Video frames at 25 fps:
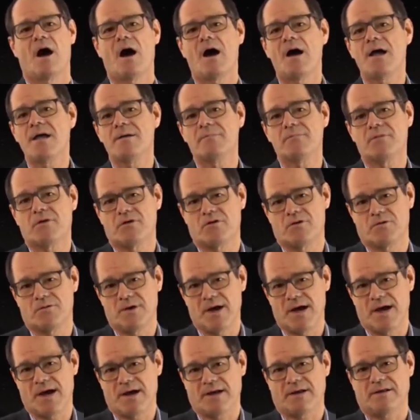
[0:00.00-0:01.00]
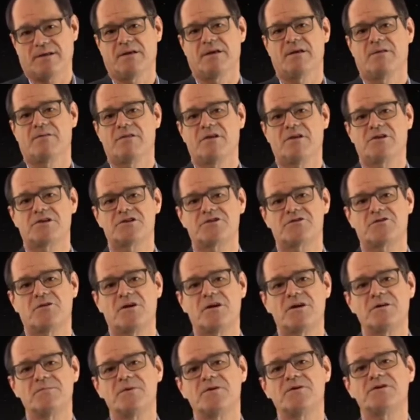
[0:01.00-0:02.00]
I am correct. The
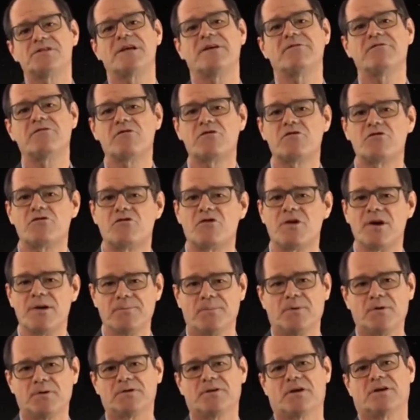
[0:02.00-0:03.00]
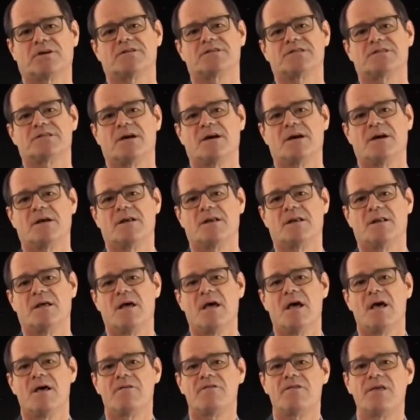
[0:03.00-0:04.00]
astronomers have crippled our sun.
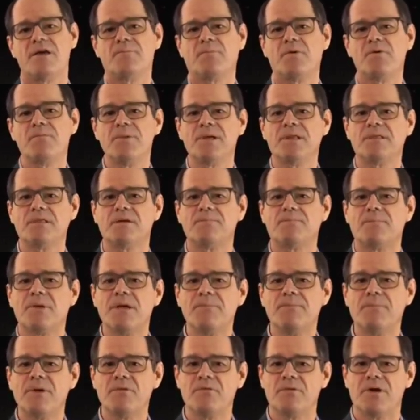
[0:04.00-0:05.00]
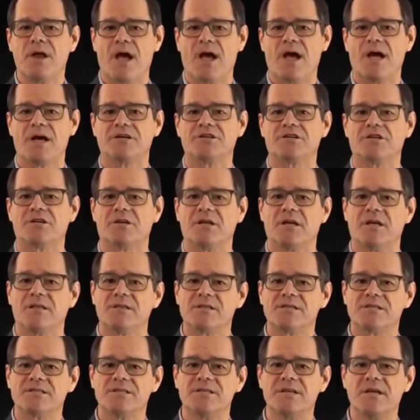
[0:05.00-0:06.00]
They permit the pp reaction
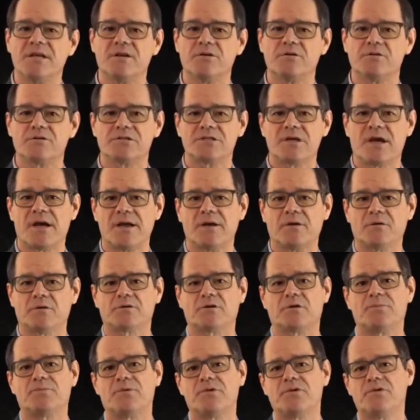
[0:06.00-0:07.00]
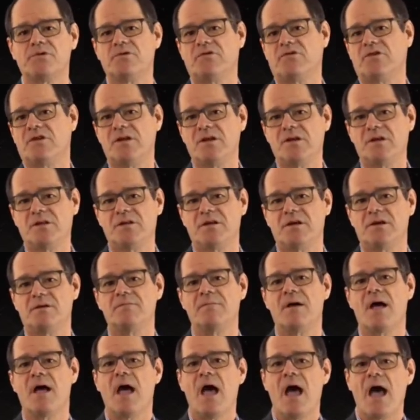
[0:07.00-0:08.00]
and the CNO cycle to produce
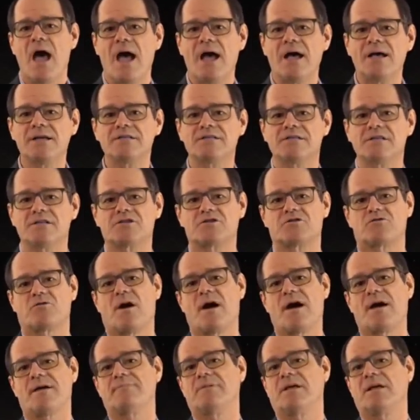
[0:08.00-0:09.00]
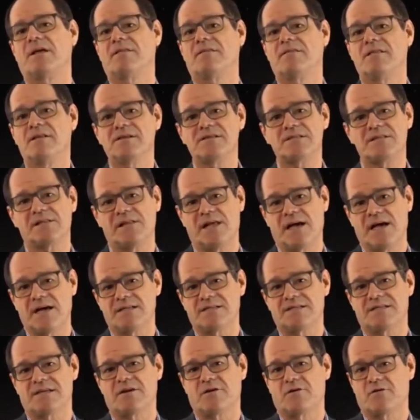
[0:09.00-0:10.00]
helium, as described in this
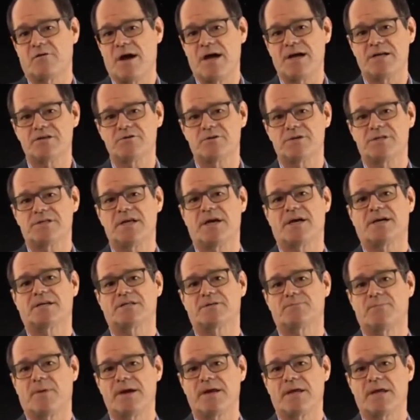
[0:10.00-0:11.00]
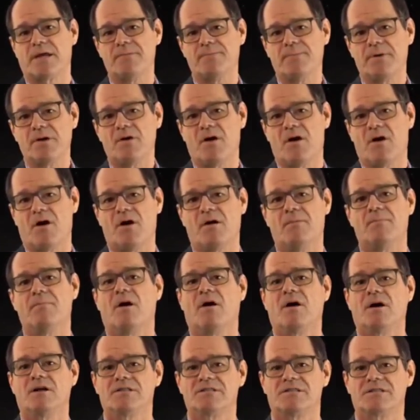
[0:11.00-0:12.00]
classic graduate text by Kip and
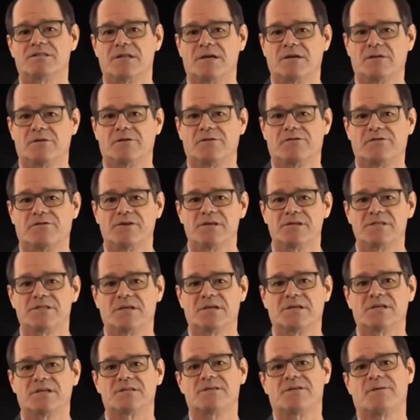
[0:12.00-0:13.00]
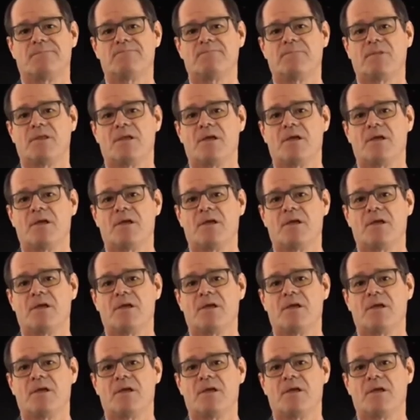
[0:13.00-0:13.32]
Hom on stellar physics.